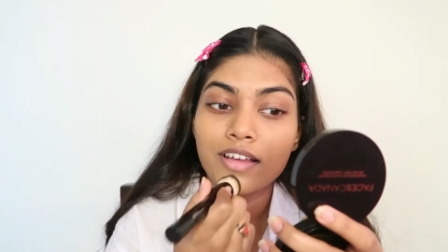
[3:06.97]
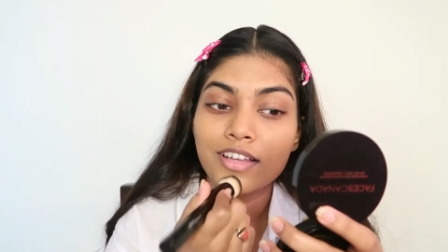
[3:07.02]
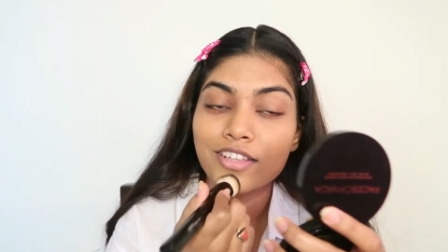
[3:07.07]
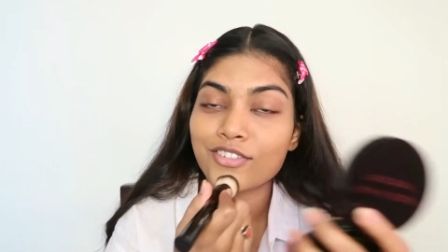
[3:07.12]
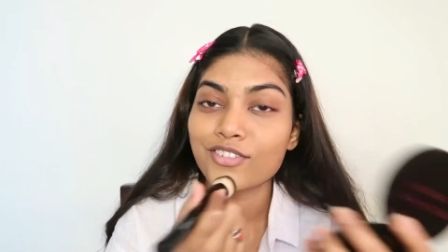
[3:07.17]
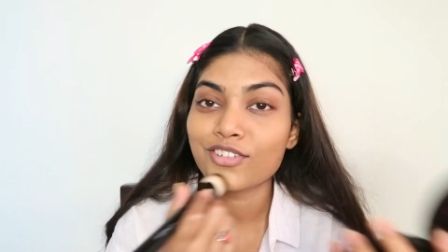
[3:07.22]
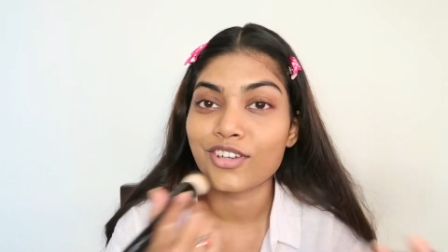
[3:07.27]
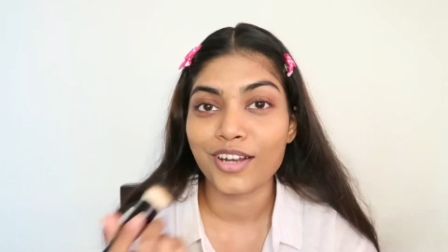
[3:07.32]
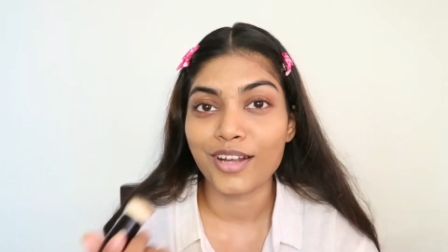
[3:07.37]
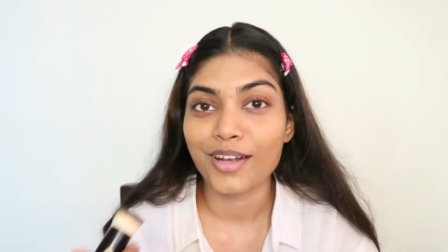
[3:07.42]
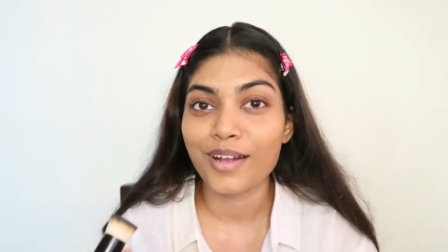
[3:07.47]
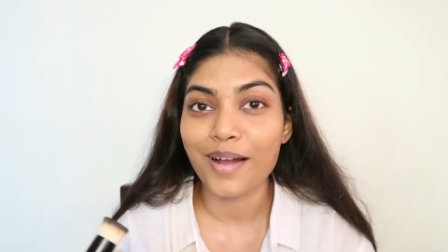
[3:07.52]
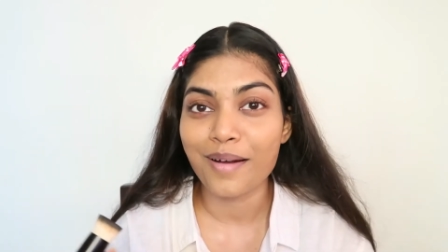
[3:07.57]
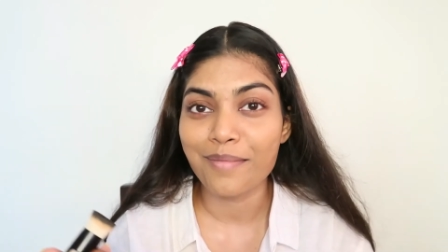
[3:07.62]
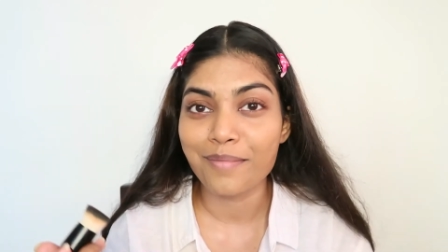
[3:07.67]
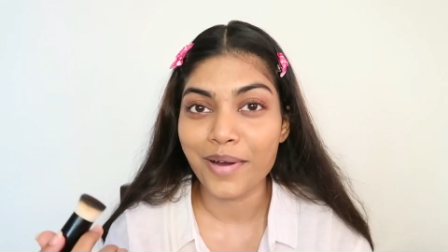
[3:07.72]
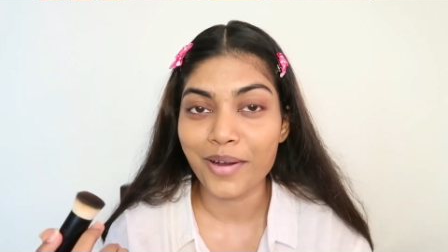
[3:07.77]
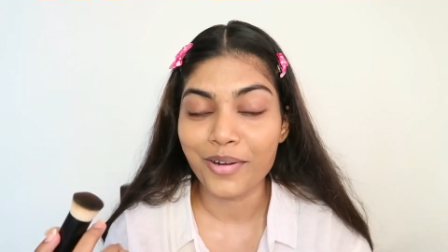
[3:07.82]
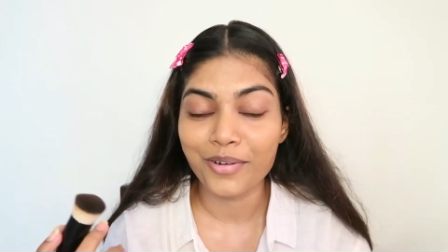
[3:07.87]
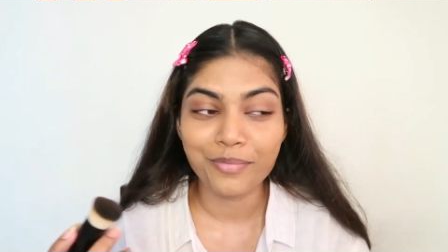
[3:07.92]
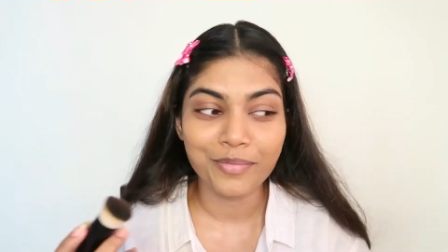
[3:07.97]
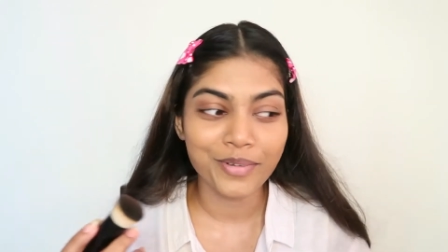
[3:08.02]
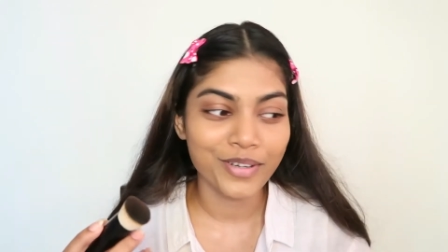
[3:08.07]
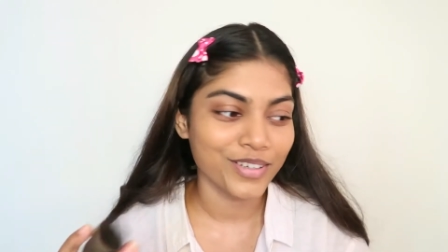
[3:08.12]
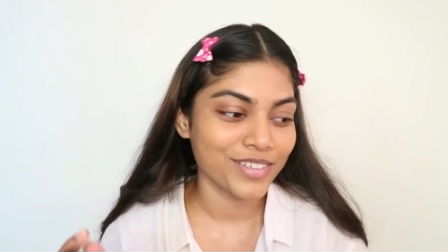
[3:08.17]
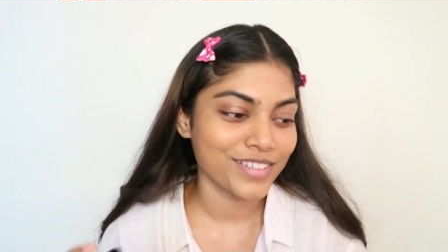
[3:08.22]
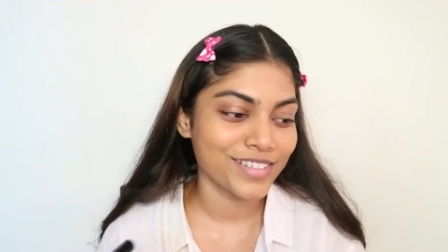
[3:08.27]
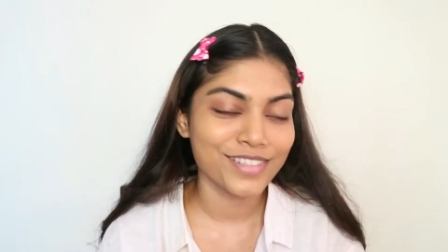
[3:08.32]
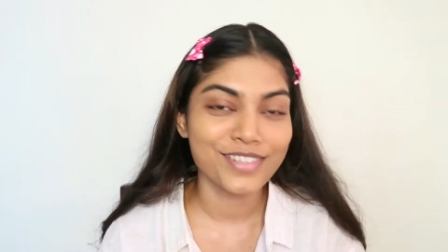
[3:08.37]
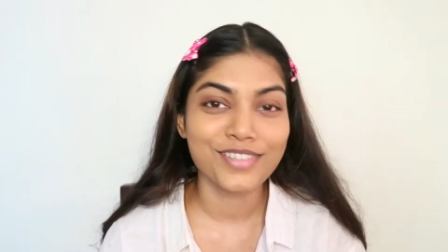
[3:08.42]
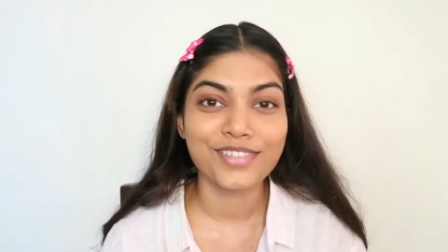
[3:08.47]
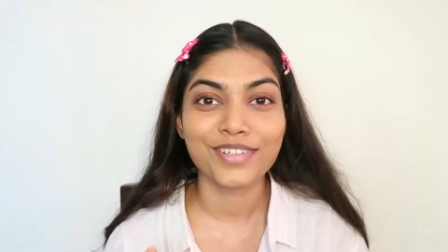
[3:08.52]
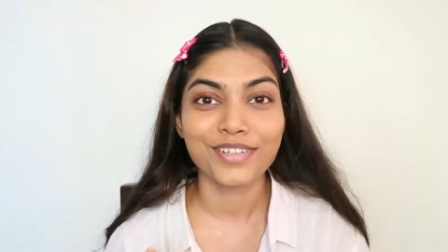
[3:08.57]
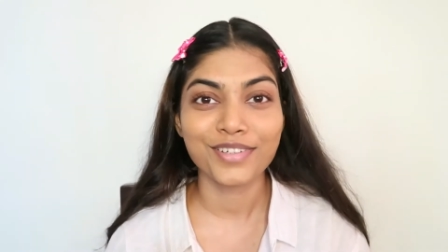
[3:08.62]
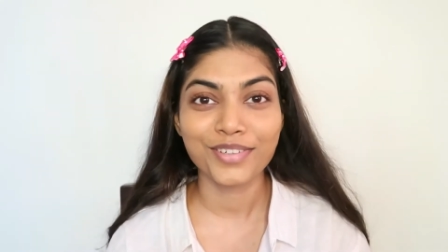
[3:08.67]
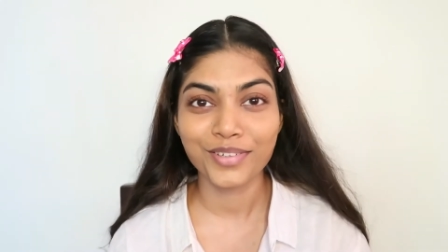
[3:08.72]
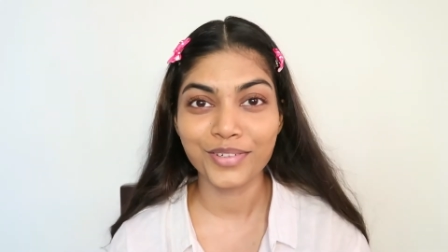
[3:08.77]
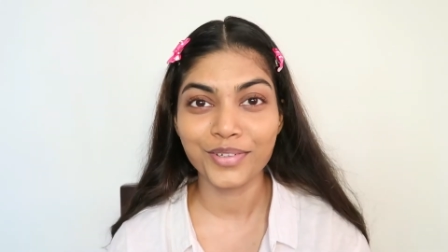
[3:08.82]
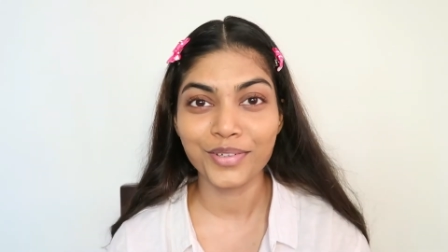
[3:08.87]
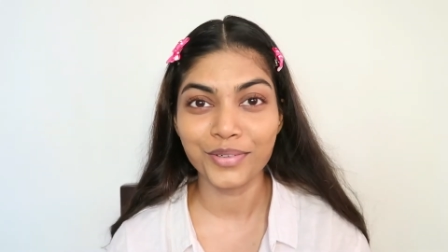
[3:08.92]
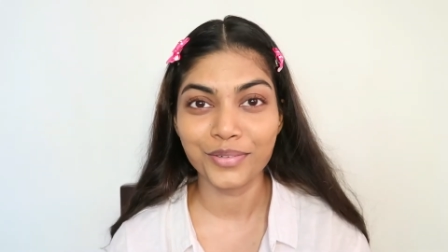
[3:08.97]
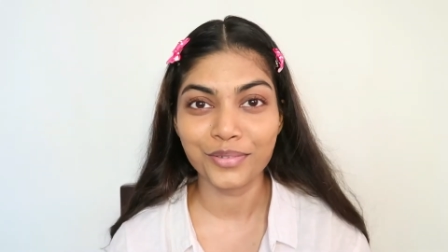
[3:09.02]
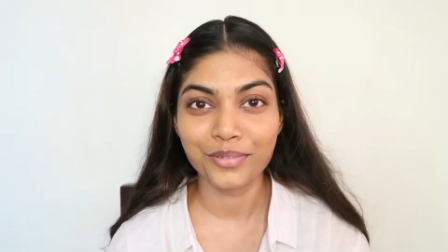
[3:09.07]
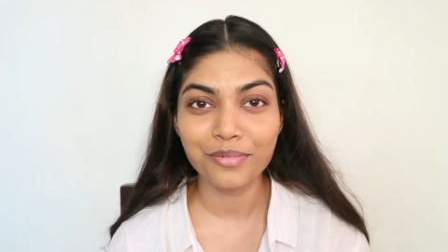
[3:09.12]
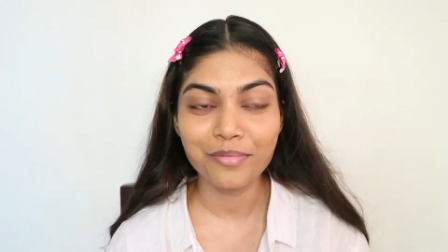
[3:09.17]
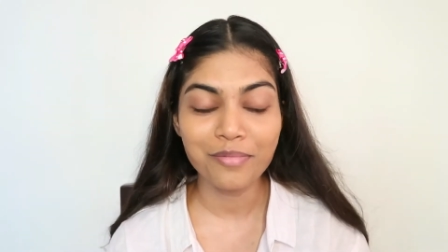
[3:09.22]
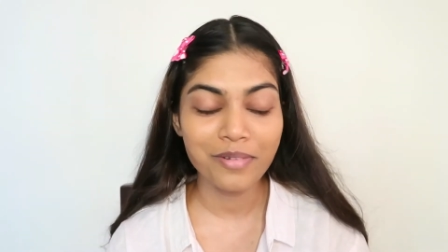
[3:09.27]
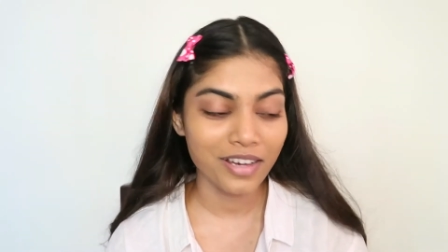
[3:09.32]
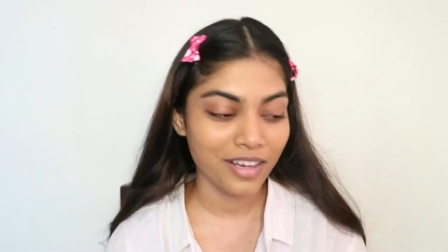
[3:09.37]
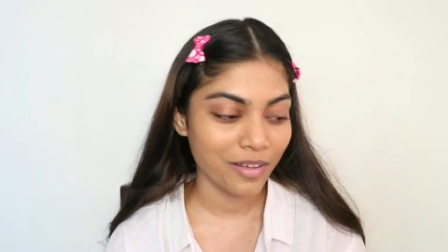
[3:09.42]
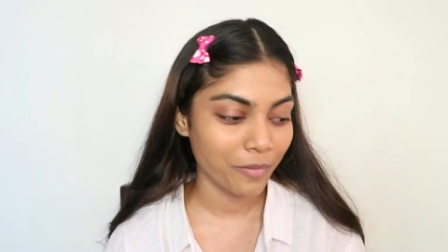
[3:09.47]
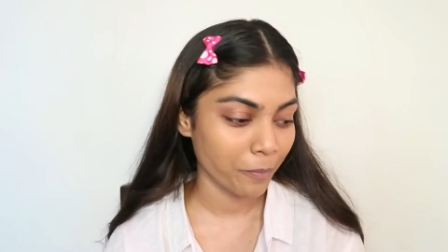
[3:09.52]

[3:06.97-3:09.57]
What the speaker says: is gonna come out because it's a tube.